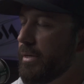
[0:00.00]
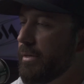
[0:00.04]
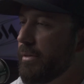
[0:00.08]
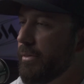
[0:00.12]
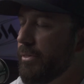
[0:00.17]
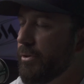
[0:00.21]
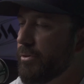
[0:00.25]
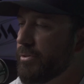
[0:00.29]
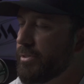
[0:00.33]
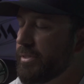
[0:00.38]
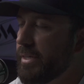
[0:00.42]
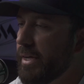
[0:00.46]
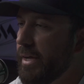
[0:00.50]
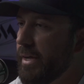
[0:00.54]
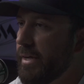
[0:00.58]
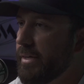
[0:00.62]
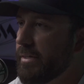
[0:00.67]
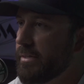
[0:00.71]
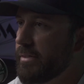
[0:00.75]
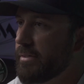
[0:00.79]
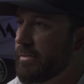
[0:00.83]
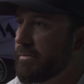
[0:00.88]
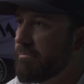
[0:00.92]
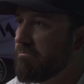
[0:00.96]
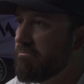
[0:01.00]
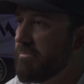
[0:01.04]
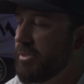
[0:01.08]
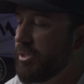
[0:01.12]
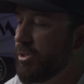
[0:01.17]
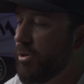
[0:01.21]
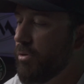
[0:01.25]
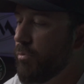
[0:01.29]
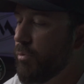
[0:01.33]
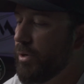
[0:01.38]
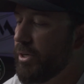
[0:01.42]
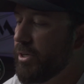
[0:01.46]
those guys, you
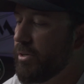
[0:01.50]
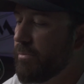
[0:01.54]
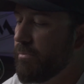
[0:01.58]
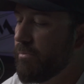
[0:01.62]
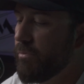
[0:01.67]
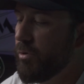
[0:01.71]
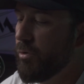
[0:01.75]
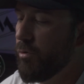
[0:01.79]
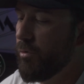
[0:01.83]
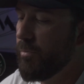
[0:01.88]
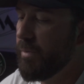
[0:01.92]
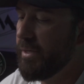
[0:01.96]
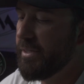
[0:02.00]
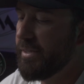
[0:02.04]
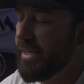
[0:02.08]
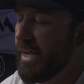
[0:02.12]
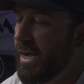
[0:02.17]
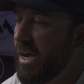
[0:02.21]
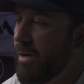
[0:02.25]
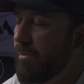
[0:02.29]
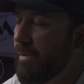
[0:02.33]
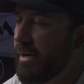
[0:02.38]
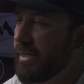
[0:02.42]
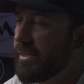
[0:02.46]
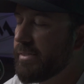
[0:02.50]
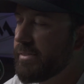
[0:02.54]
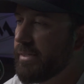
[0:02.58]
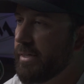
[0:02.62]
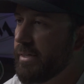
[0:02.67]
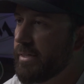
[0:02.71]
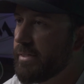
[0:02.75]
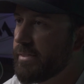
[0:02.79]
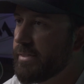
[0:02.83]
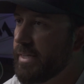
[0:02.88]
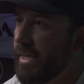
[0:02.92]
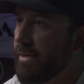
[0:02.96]
know, we would be down by
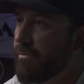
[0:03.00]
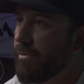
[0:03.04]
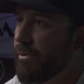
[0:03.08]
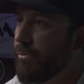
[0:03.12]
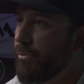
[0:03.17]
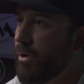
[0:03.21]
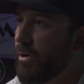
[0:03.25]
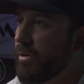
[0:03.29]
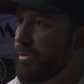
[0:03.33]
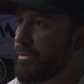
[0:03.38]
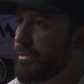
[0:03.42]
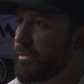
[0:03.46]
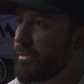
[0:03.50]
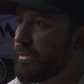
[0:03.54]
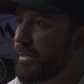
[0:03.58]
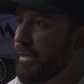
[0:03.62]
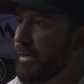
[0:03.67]
6-7 runs